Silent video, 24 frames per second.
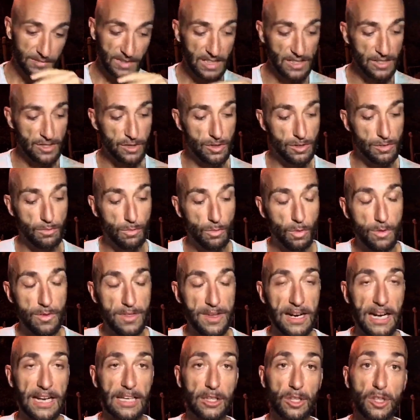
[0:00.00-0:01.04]
And so the more that
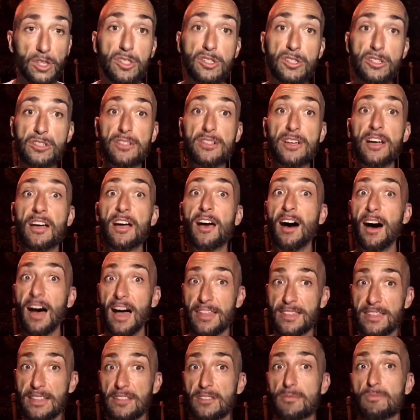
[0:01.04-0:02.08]
I learn, I
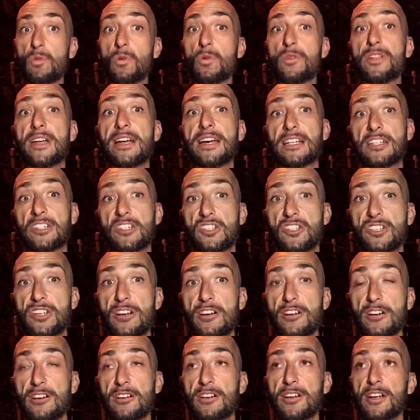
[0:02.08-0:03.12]
think the more that I can
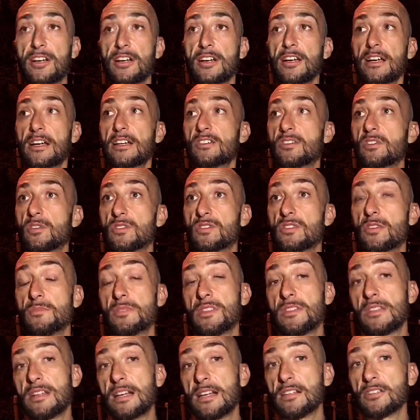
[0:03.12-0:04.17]
share. And so
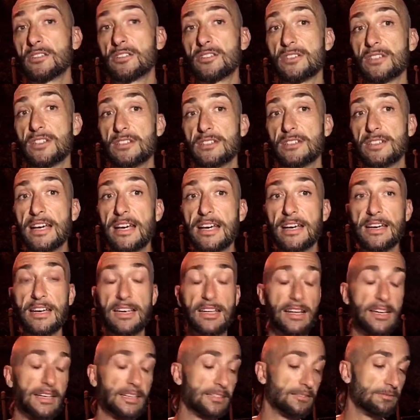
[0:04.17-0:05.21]
something that I learned today, and
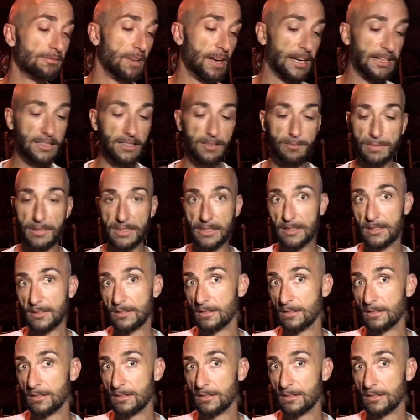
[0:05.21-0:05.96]
I could be